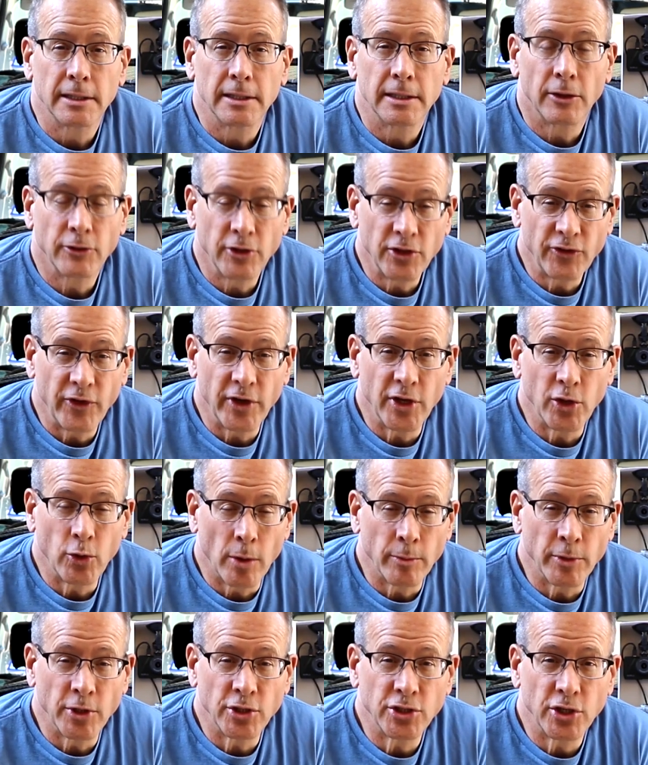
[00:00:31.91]
On this video
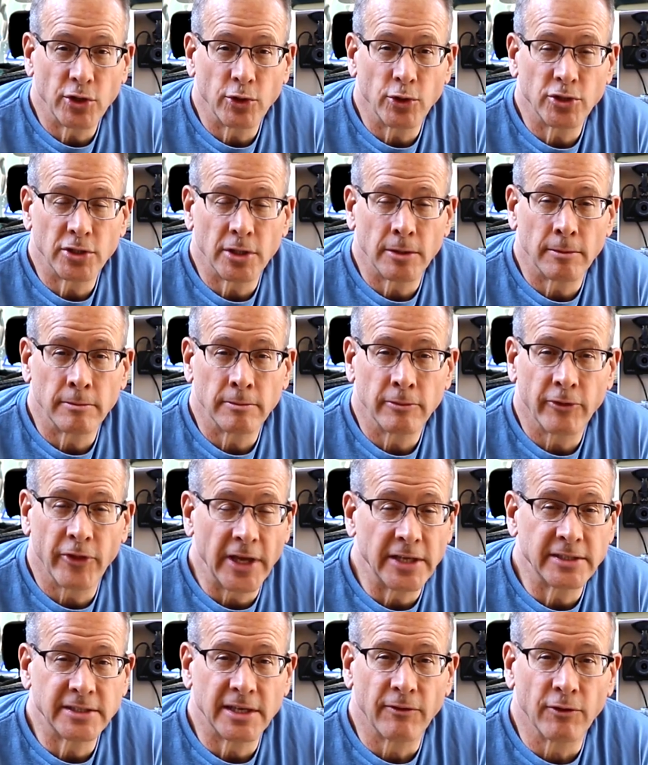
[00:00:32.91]
I'm going to show you some
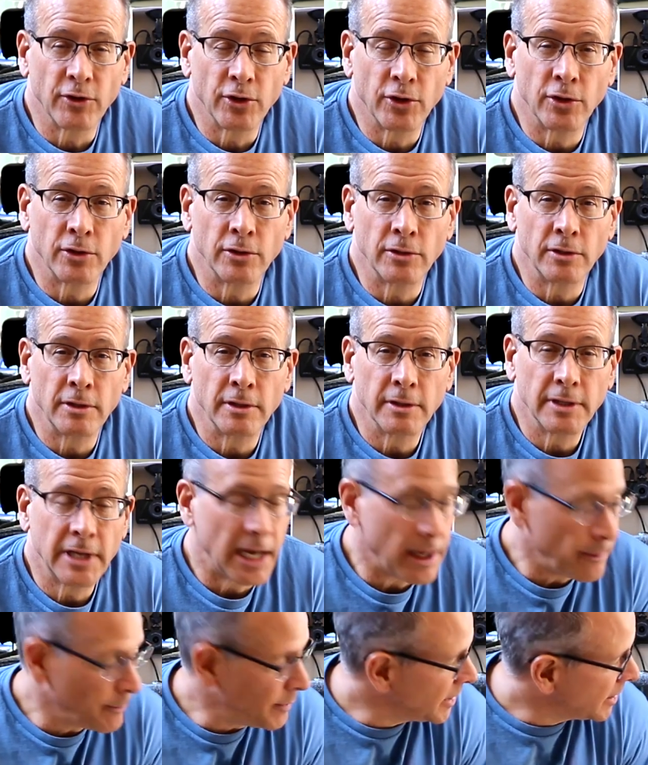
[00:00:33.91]
things I've learned
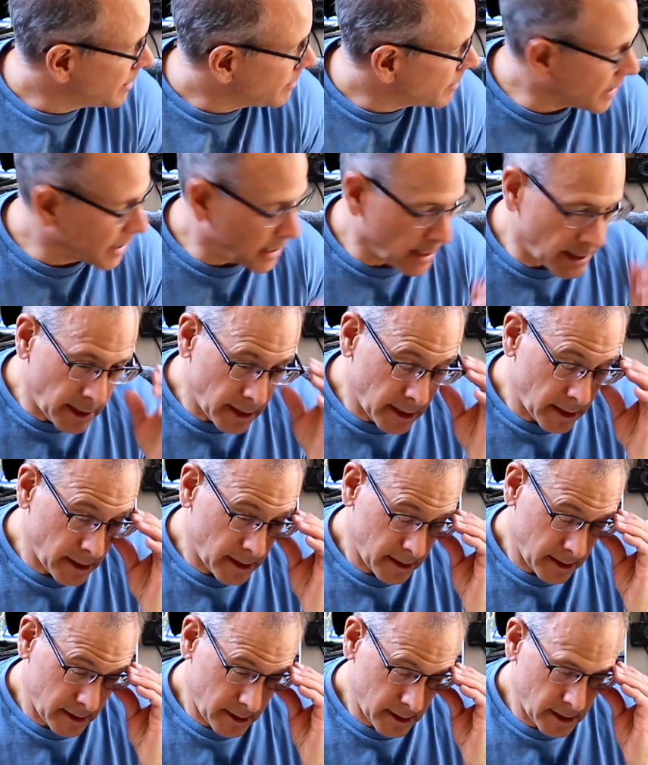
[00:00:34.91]
camping in my
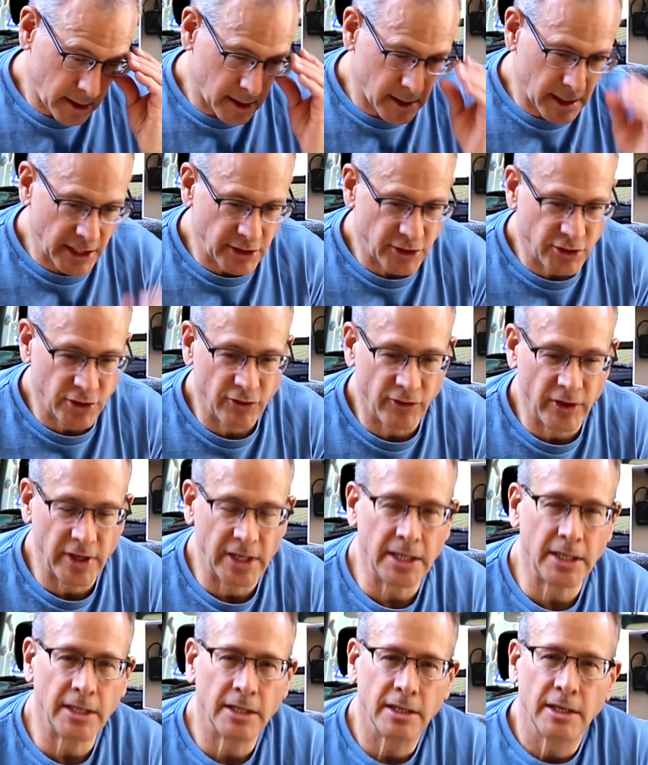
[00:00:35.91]

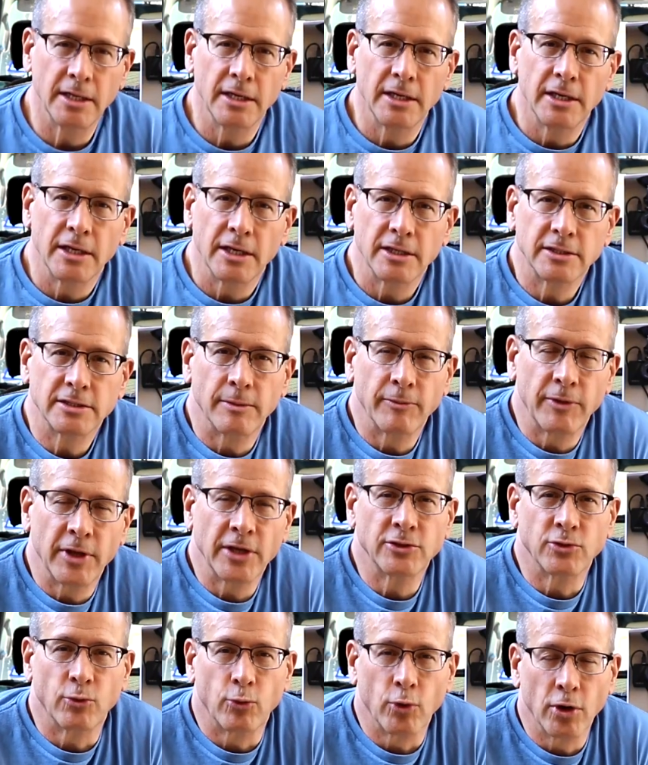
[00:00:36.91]
SUV, some things
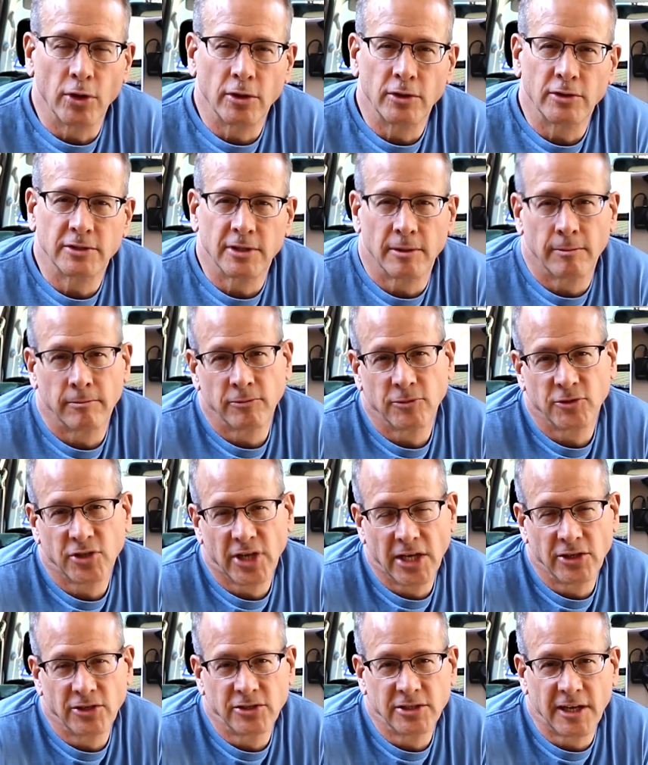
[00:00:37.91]
that worked, some
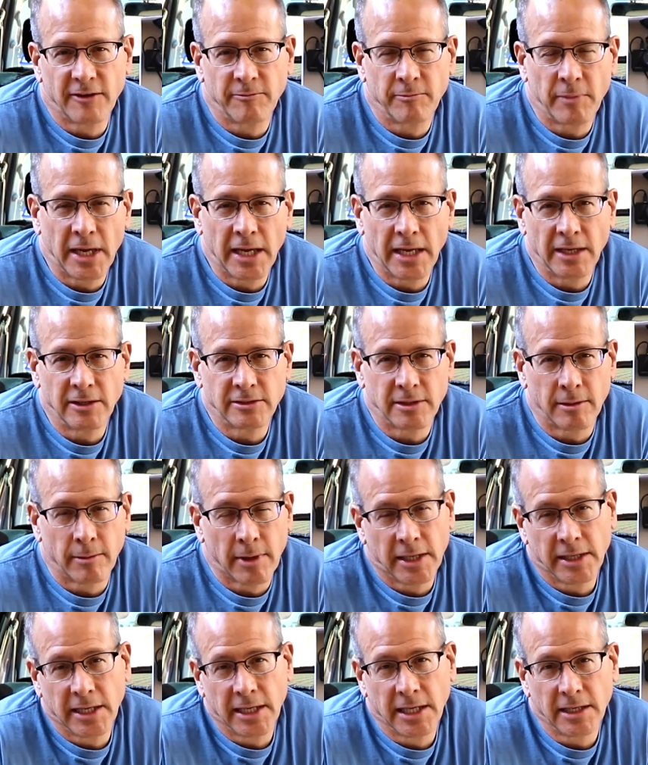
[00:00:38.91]
changes I've made, some
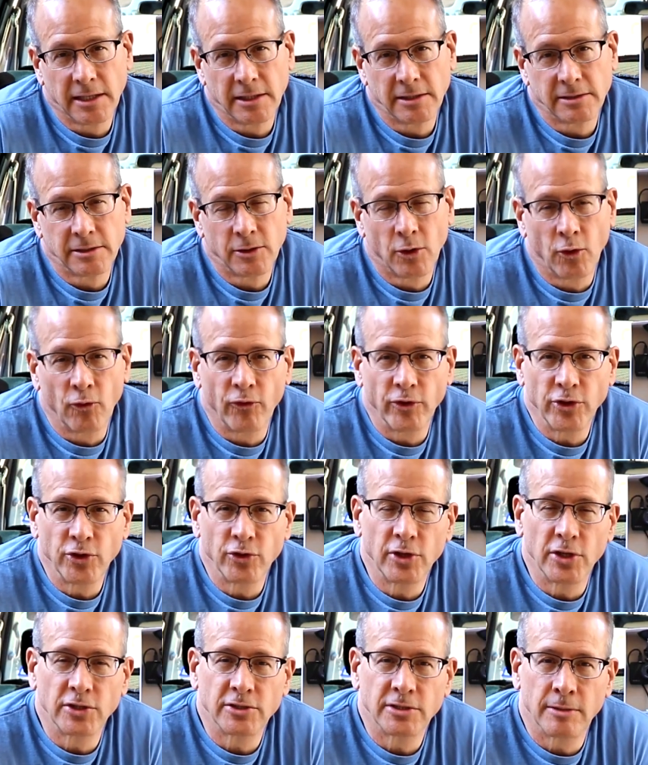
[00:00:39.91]
ideas, and hopefully you'll
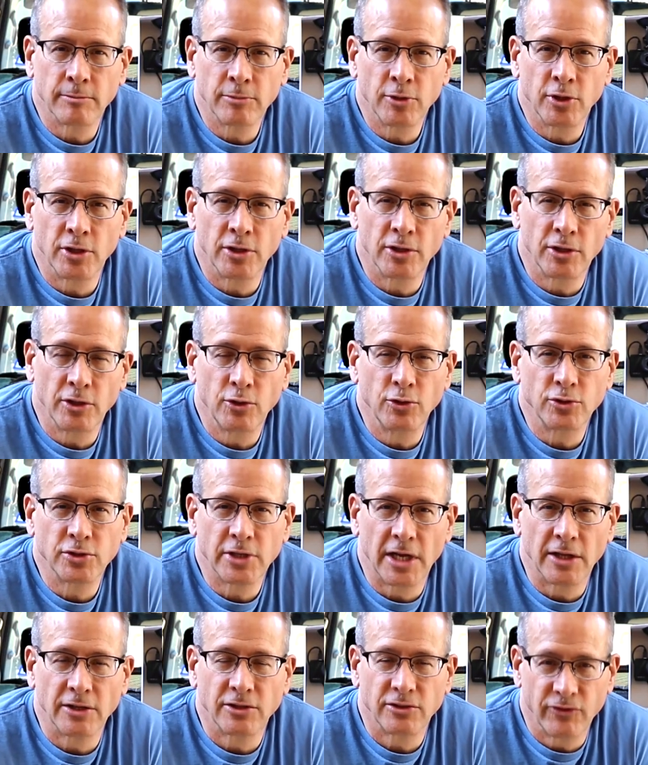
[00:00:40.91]
get some good use
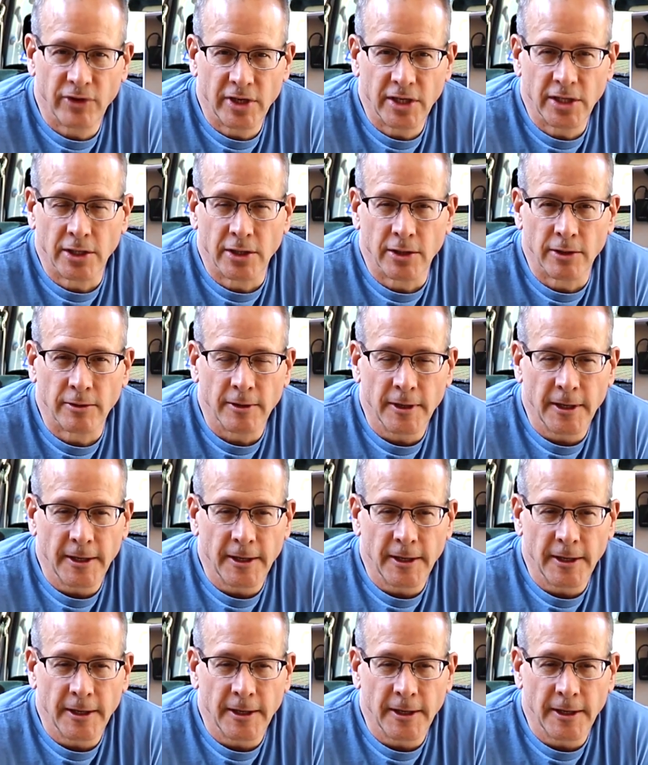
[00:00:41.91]
out of this video.